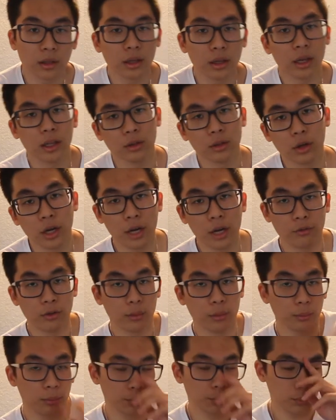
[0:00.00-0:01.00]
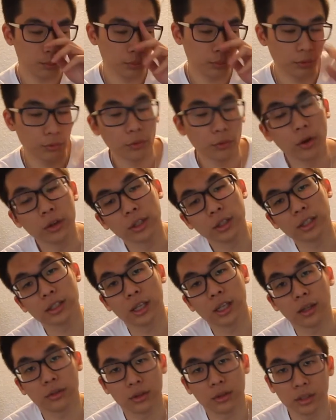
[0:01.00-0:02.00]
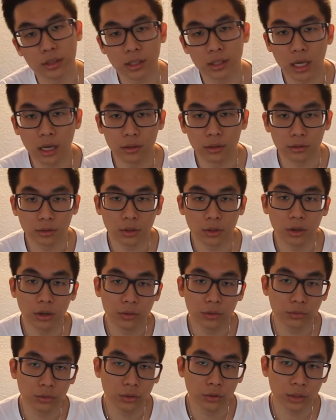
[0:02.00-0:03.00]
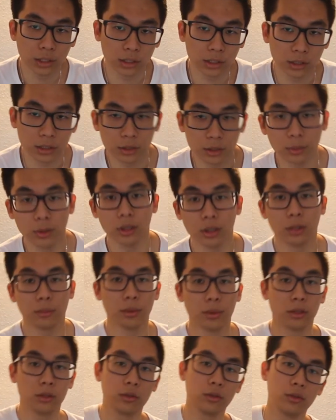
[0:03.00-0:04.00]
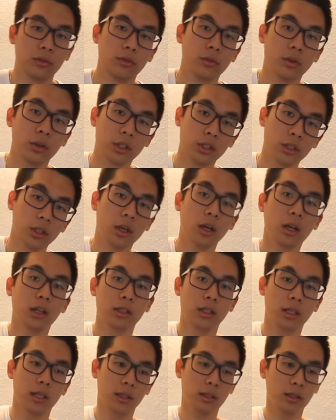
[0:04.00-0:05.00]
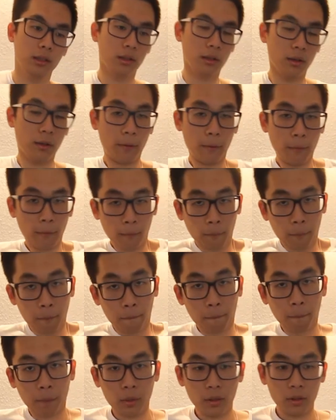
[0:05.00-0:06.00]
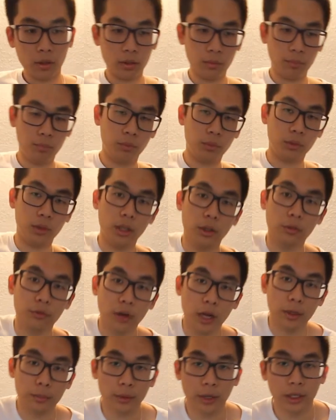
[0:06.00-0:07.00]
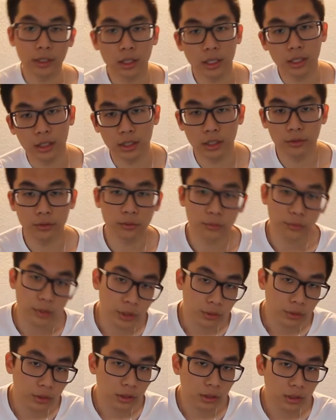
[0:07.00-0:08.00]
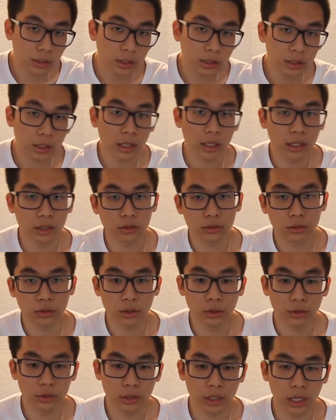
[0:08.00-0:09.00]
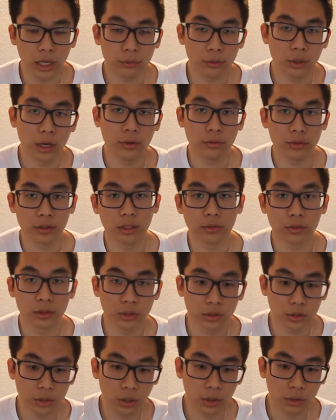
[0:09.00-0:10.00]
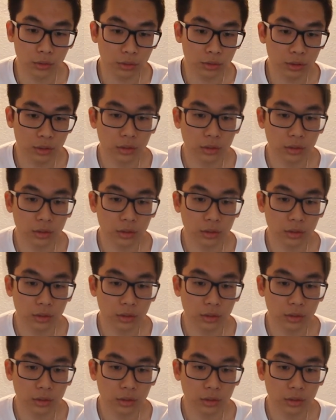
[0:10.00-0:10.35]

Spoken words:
not everyone prefer the sounds of using these polymers for guitars, as they vibrate in different frequencies, and so they will have a different tone.